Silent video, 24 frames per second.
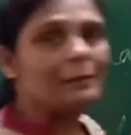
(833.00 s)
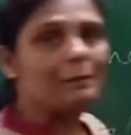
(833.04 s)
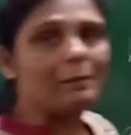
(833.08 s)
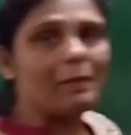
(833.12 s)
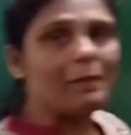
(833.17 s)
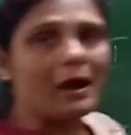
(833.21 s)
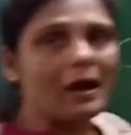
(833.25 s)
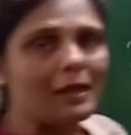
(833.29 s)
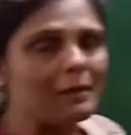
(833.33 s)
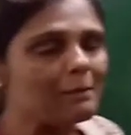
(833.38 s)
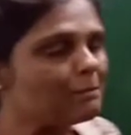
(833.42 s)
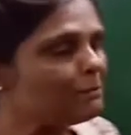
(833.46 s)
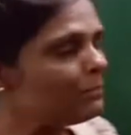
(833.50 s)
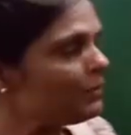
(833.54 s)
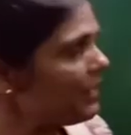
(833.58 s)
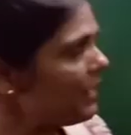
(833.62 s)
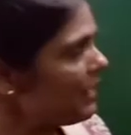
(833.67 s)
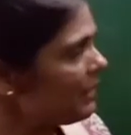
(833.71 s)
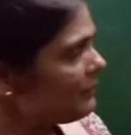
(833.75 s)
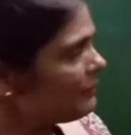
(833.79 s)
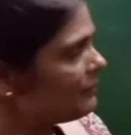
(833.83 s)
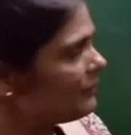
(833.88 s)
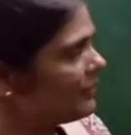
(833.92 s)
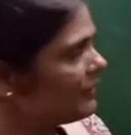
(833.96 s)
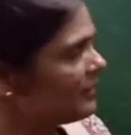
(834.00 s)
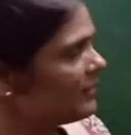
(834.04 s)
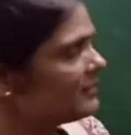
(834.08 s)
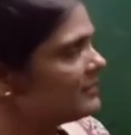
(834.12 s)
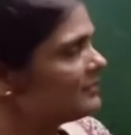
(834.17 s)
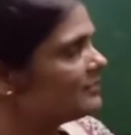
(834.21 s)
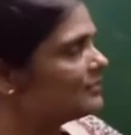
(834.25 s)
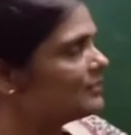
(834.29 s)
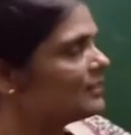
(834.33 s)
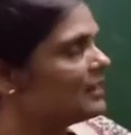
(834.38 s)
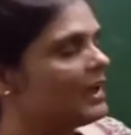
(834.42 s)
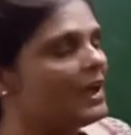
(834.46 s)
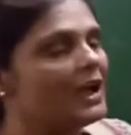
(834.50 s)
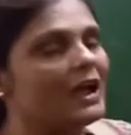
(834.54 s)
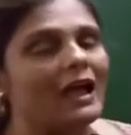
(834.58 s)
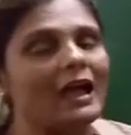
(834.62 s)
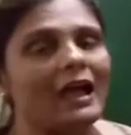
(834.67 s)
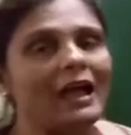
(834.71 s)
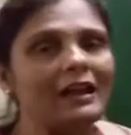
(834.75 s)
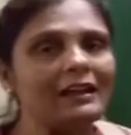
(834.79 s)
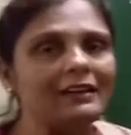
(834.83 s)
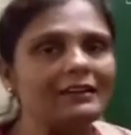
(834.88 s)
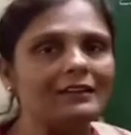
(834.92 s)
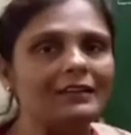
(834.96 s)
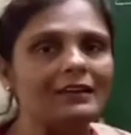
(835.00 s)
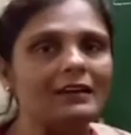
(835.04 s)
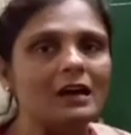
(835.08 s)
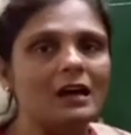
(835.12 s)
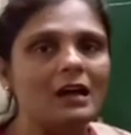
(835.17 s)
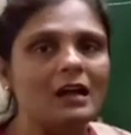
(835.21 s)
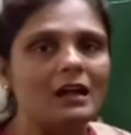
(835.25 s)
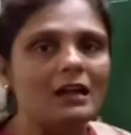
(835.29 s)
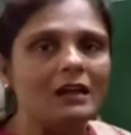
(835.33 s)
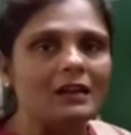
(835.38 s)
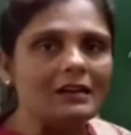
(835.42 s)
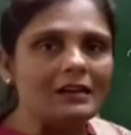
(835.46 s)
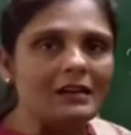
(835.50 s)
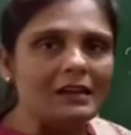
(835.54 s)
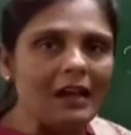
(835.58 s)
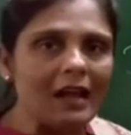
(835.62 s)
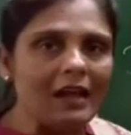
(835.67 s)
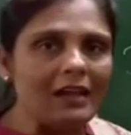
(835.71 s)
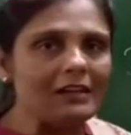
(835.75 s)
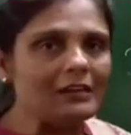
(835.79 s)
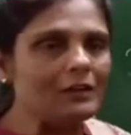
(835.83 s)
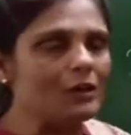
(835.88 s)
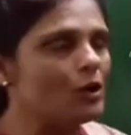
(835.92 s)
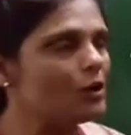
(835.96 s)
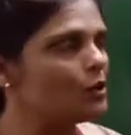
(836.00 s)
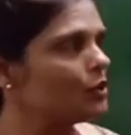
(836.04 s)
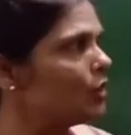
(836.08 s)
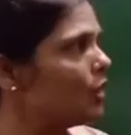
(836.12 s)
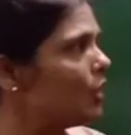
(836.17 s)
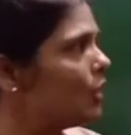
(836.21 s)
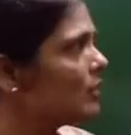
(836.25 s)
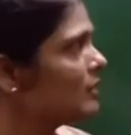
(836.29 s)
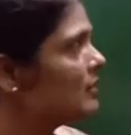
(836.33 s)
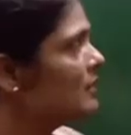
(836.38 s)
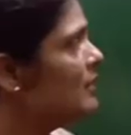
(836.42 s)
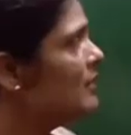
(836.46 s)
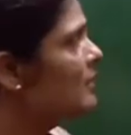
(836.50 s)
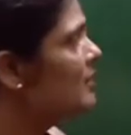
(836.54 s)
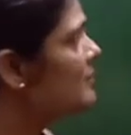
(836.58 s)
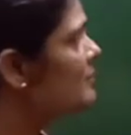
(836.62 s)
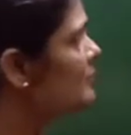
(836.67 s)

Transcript: my breakfast at 9 o'clock.